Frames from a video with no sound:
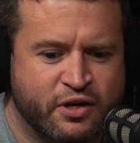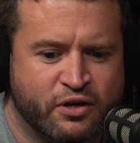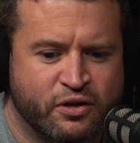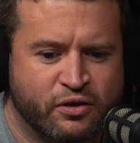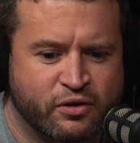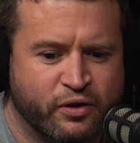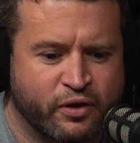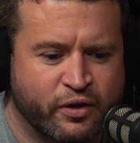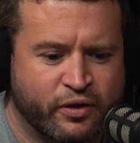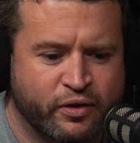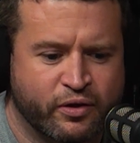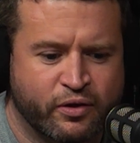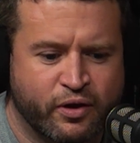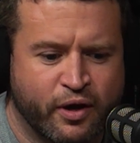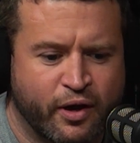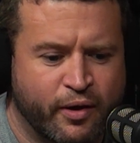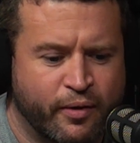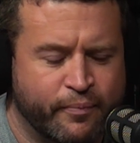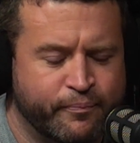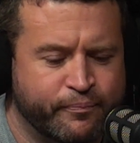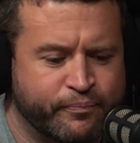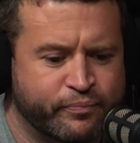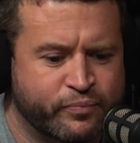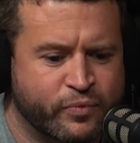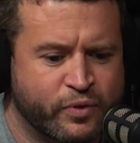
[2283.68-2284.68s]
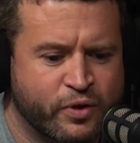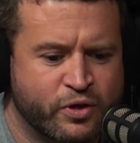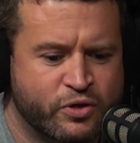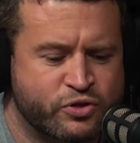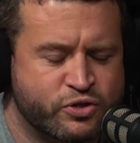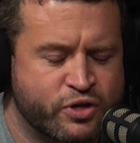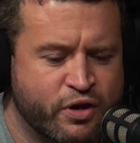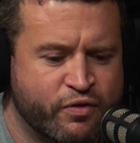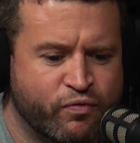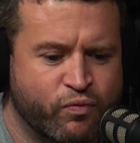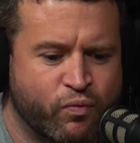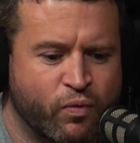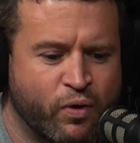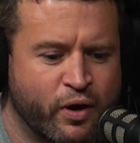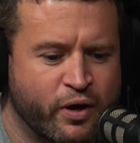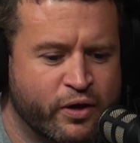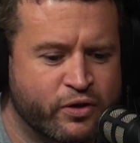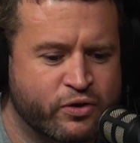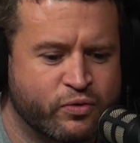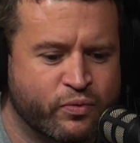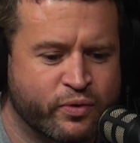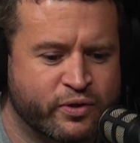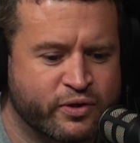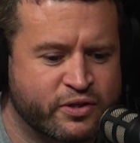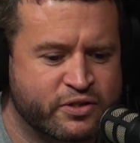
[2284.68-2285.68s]
to you, like, Jeff, why are
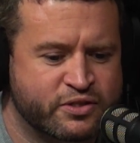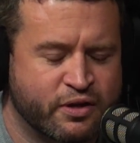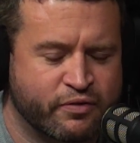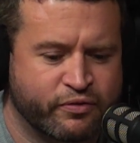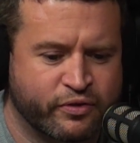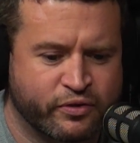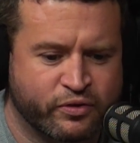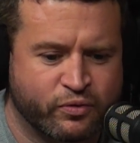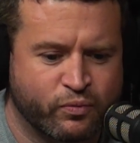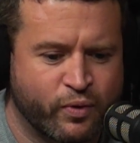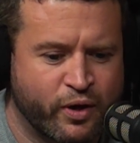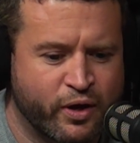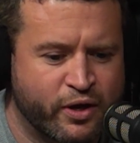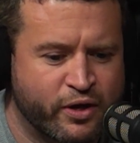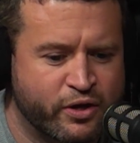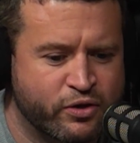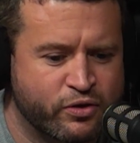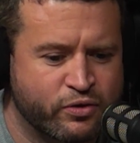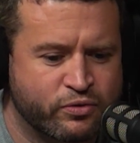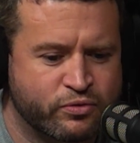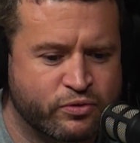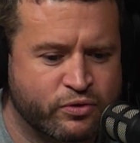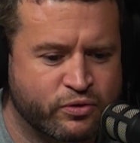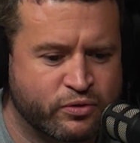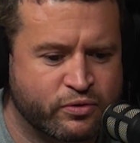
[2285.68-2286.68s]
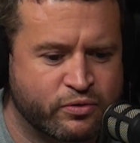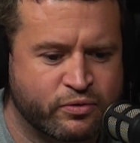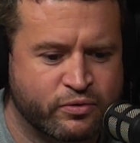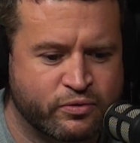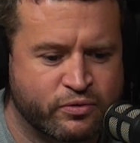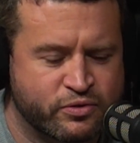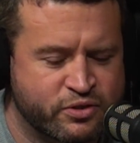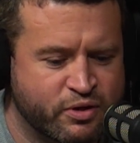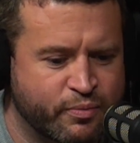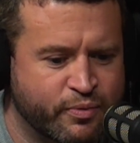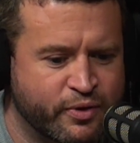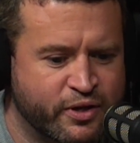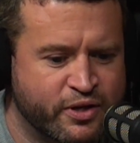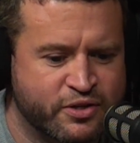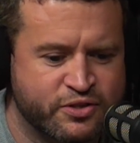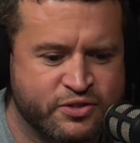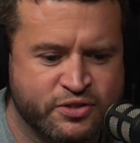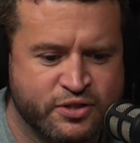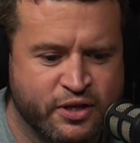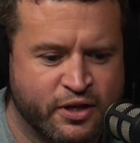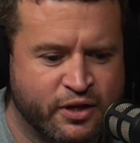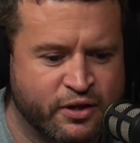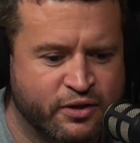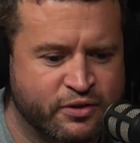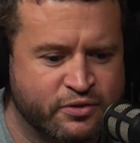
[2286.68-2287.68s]
you doing this stuff? Like, the way you did some of these
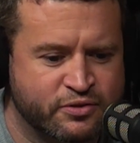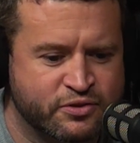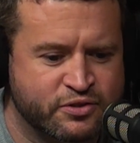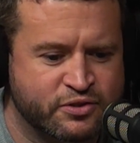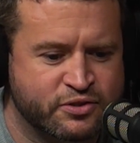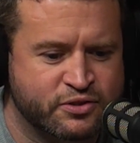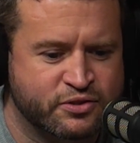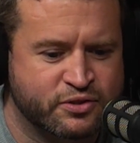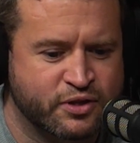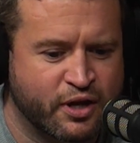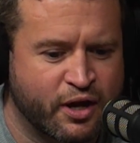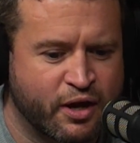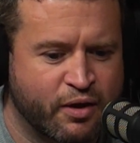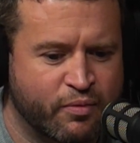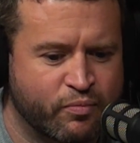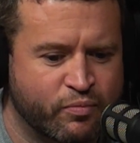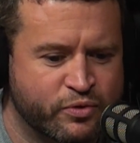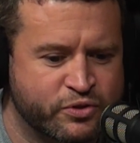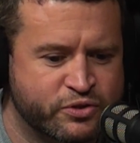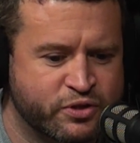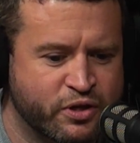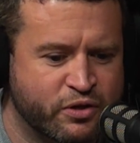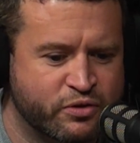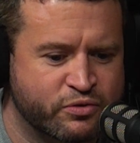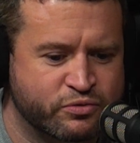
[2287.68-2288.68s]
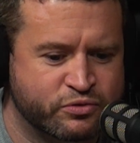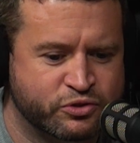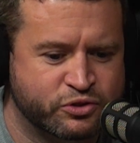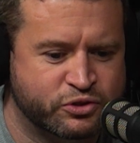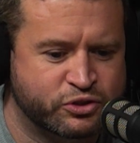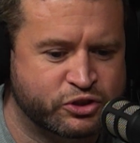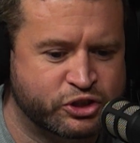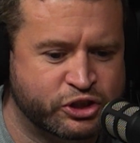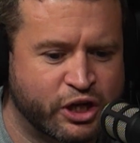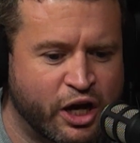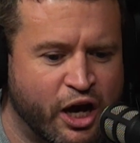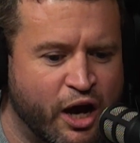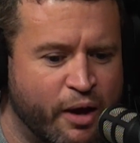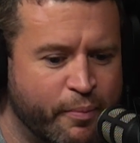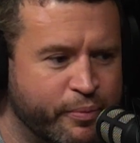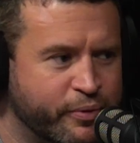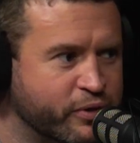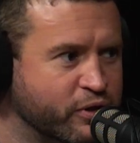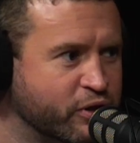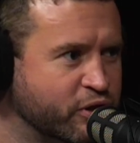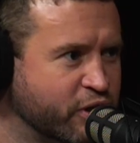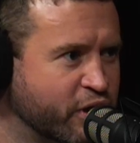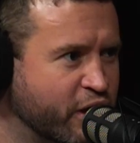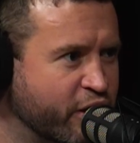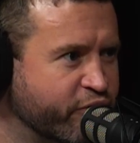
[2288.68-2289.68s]
things were so sharp
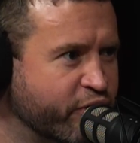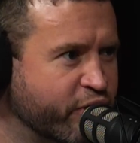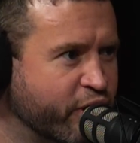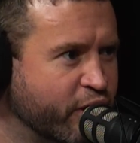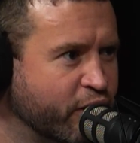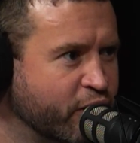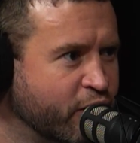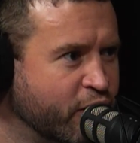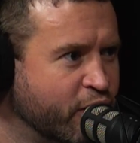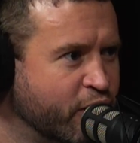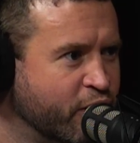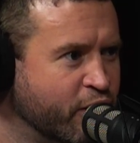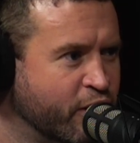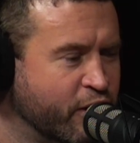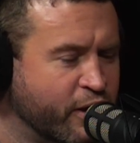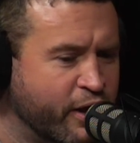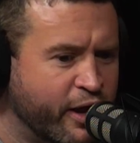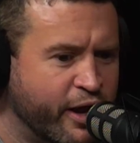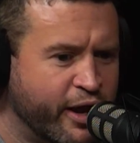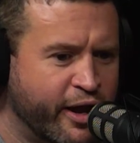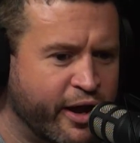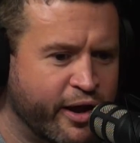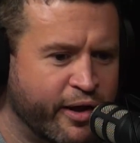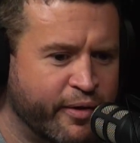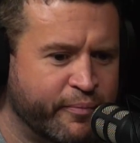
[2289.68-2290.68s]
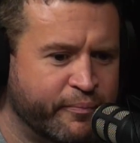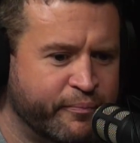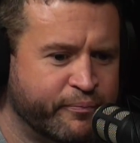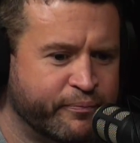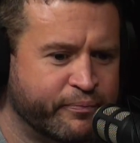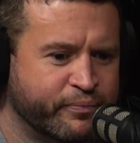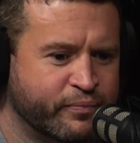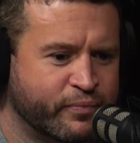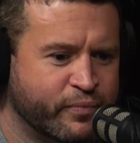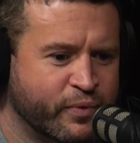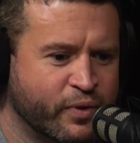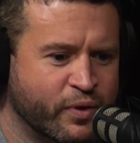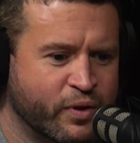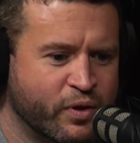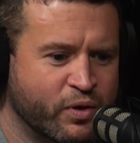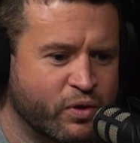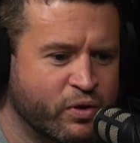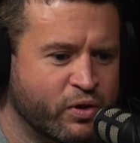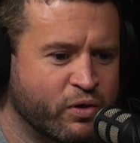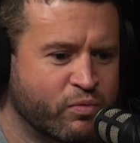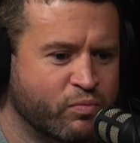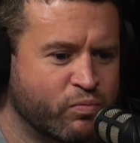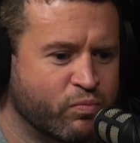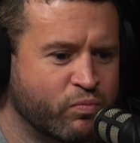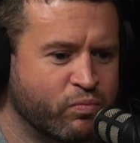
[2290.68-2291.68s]
and clever.
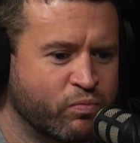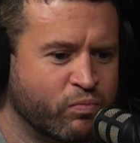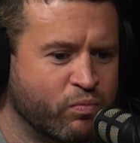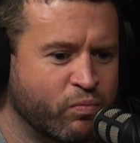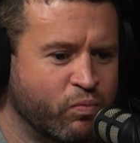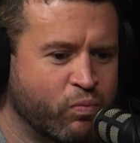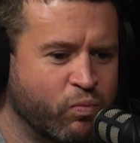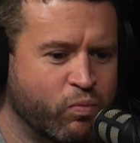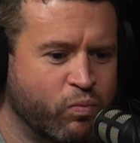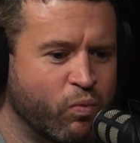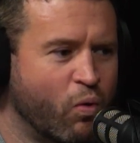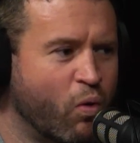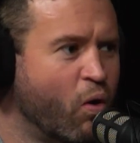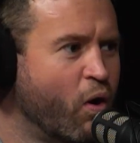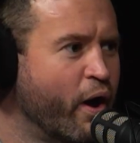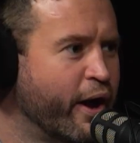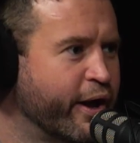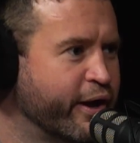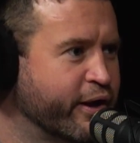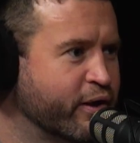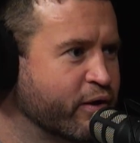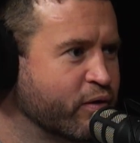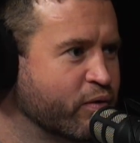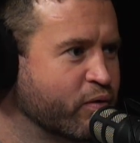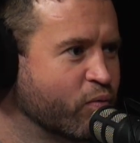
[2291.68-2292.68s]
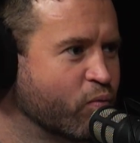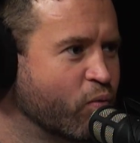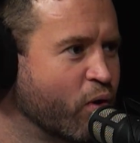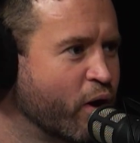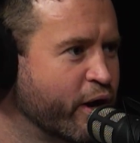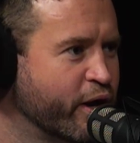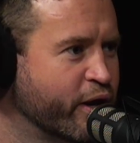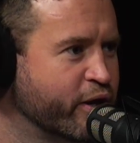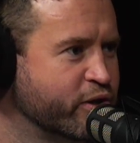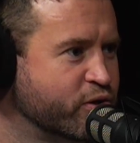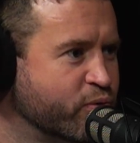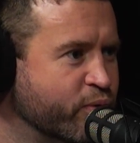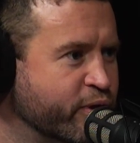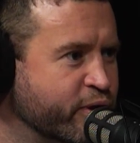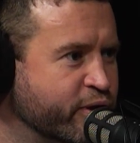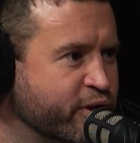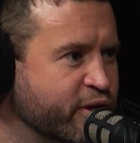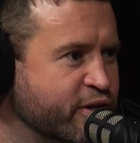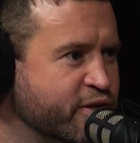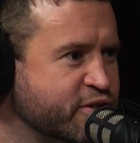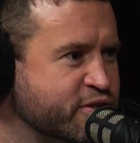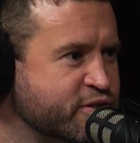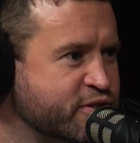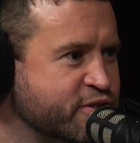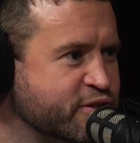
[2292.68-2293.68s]
Why? Why are you doing
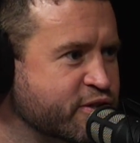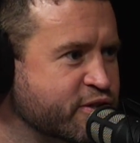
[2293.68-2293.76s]
this?